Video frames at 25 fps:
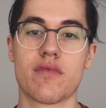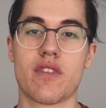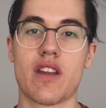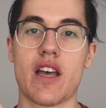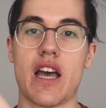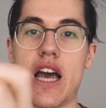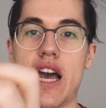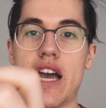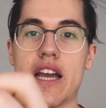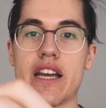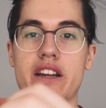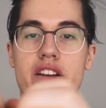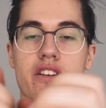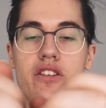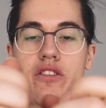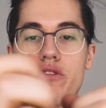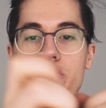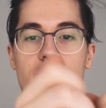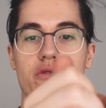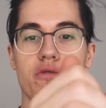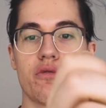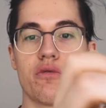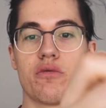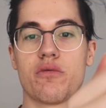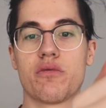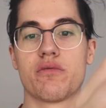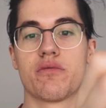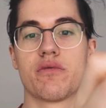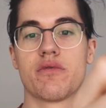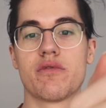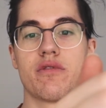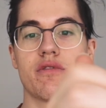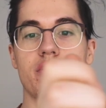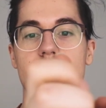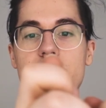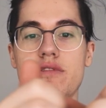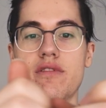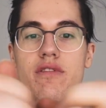I could do
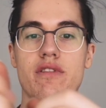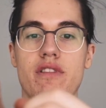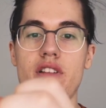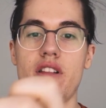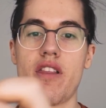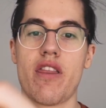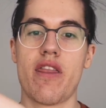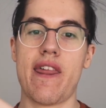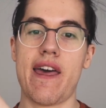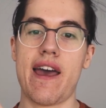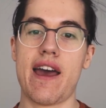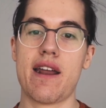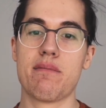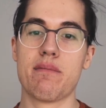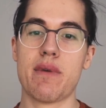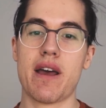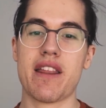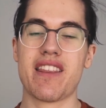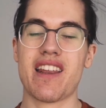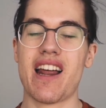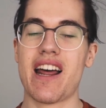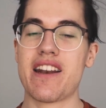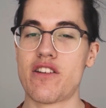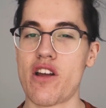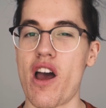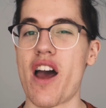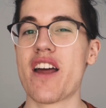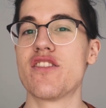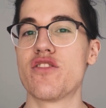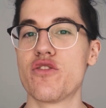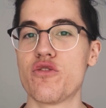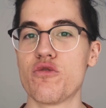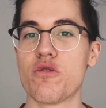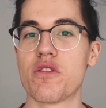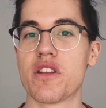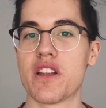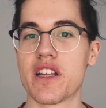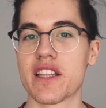that method. I
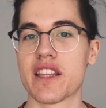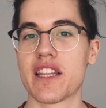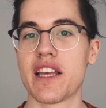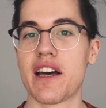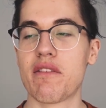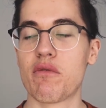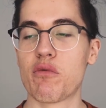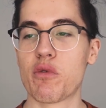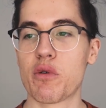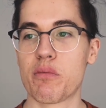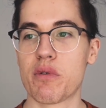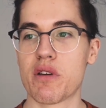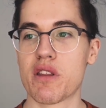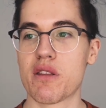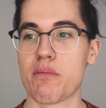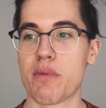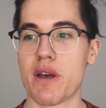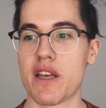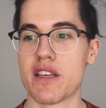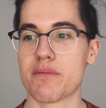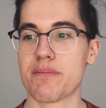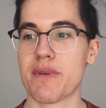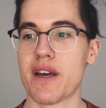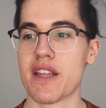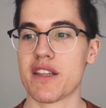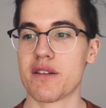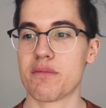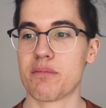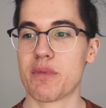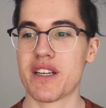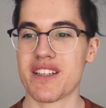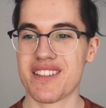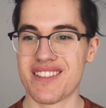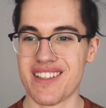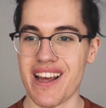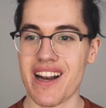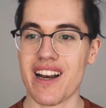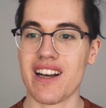do think that would be the best method,
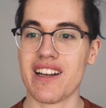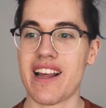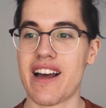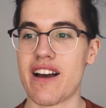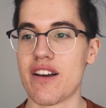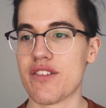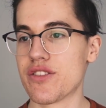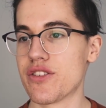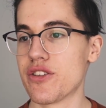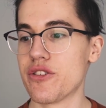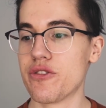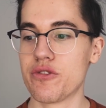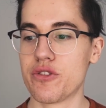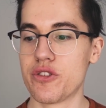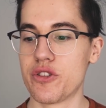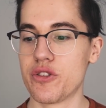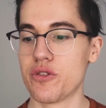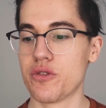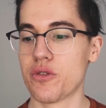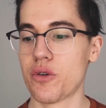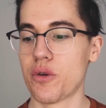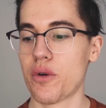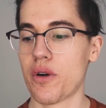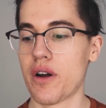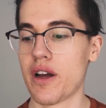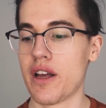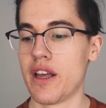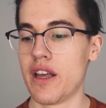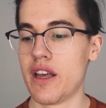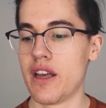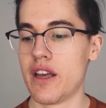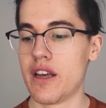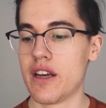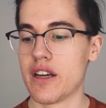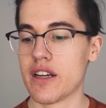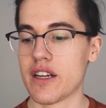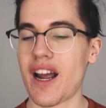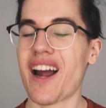because that allows you to
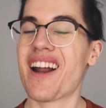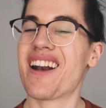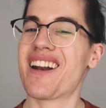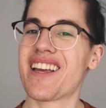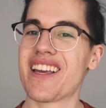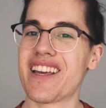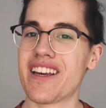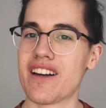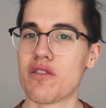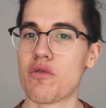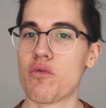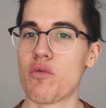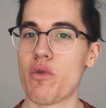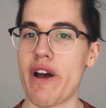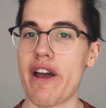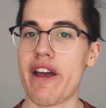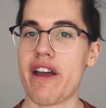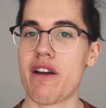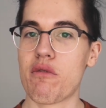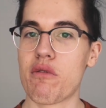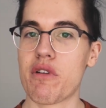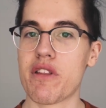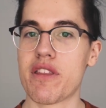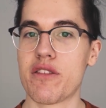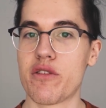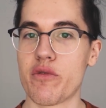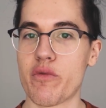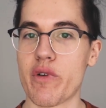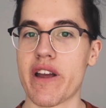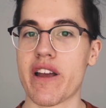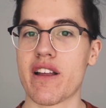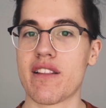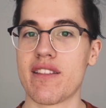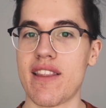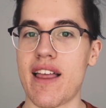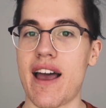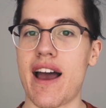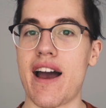kind of get away with doing
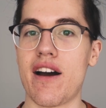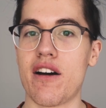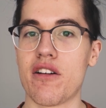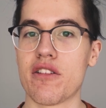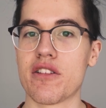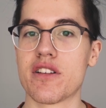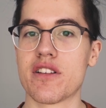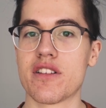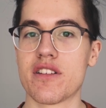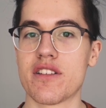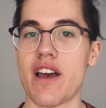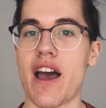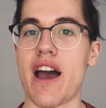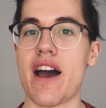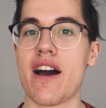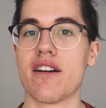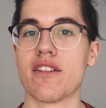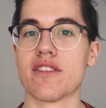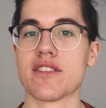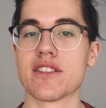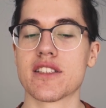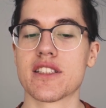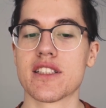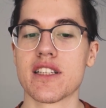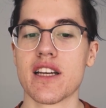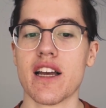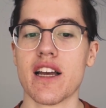loud sounds.